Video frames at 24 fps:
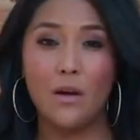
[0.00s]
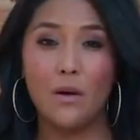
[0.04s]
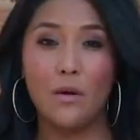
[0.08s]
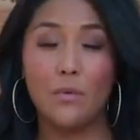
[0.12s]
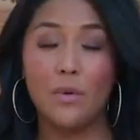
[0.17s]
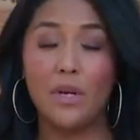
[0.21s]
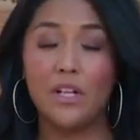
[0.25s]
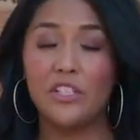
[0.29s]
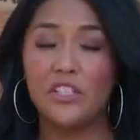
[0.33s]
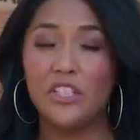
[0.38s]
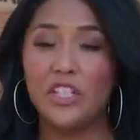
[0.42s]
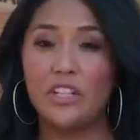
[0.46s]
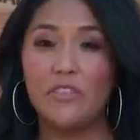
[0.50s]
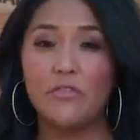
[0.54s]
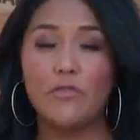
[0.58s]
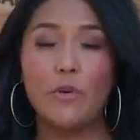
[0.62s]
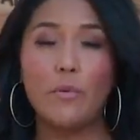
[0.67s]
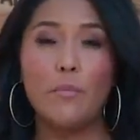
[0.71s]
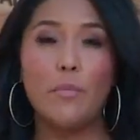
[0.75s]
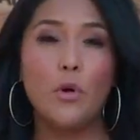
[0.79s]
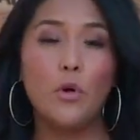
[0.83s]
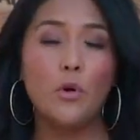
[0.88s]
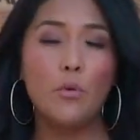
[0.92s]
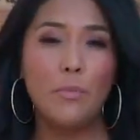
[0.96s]
Well, Chief
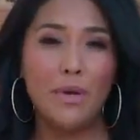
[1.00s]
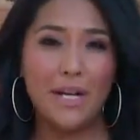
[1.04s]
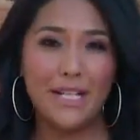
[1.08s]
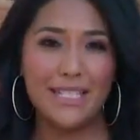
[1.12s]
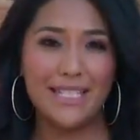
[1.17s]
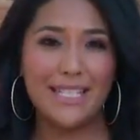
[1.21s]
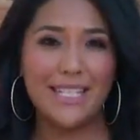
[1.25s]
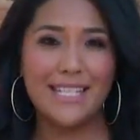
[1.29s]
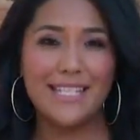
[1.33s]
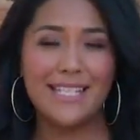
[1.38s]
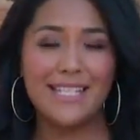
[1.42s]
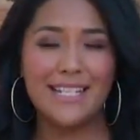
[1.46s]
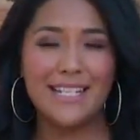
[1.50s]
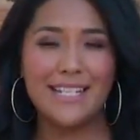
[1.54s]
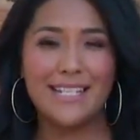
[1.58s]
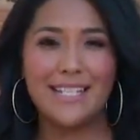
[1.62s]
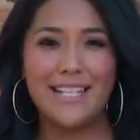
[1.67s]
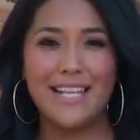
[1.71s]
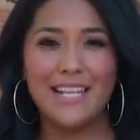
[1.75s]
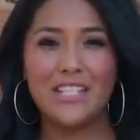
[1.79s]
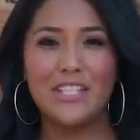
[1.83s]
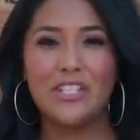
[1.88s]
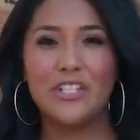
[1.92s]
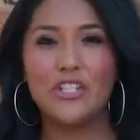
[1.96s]
Ramon Batista
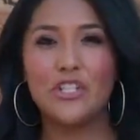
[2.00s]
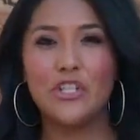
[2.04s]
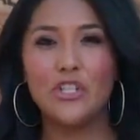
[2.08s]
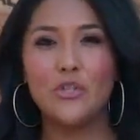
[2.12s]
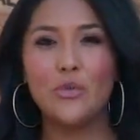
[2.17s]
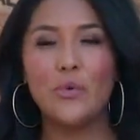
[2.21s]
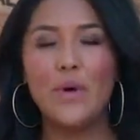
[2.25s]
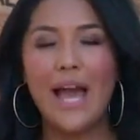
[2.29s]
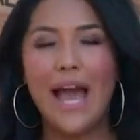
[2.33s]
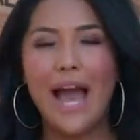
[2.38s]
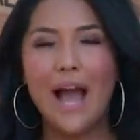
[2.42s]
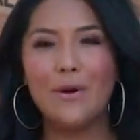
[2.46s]
says two